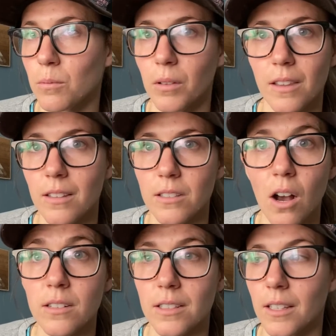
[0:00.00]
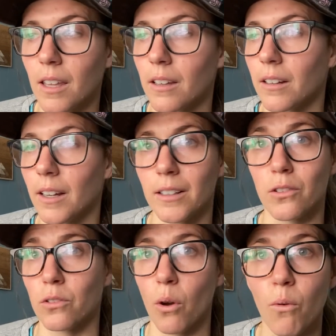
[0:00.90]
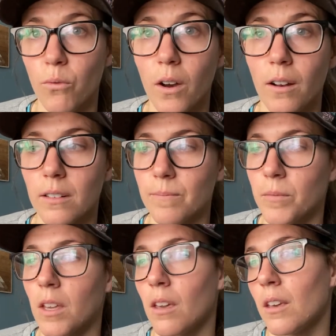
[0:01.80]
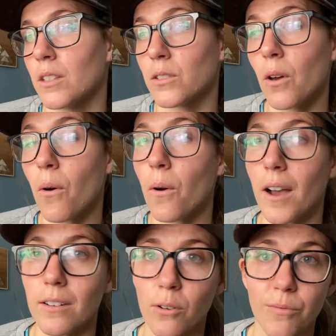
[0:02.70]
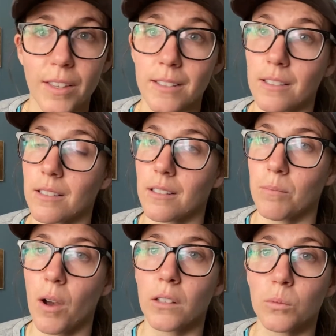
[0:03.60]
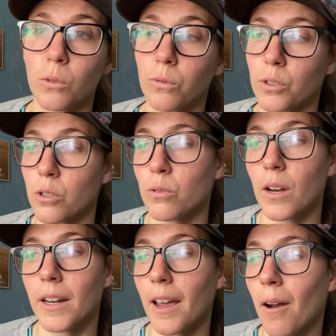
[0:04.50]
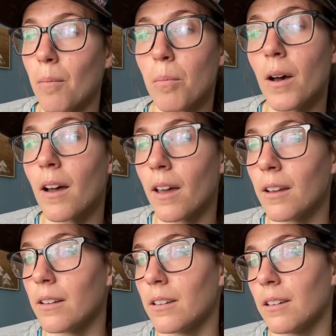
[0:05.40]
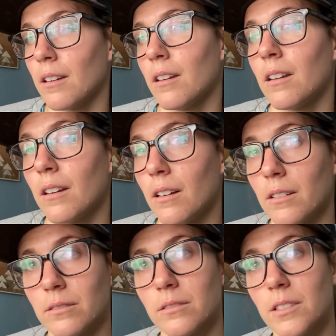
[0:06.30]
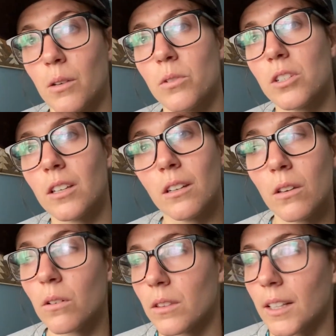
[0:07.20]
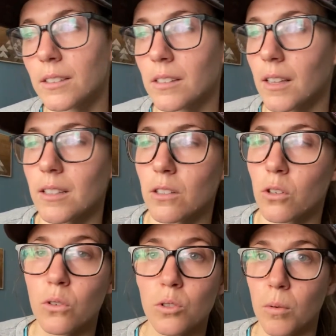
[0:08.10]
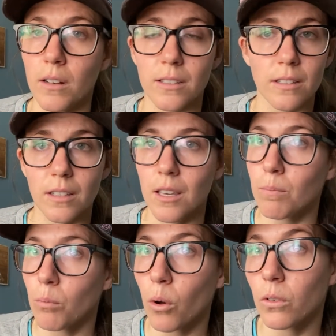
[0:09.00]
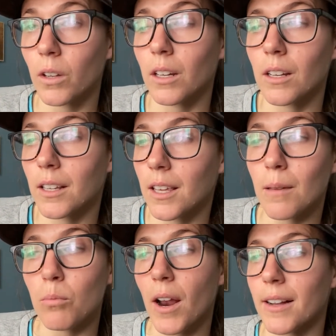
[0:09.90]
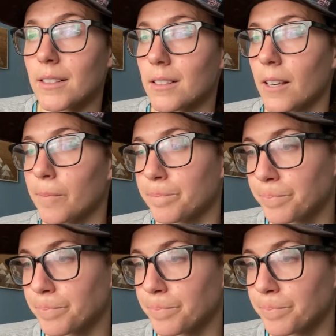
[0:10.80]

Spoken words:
play these songs together, and it's so fun. So I don't know if that's possible for you right now, but see what you can do. That's a huge part to keep motivated, to keep practicing.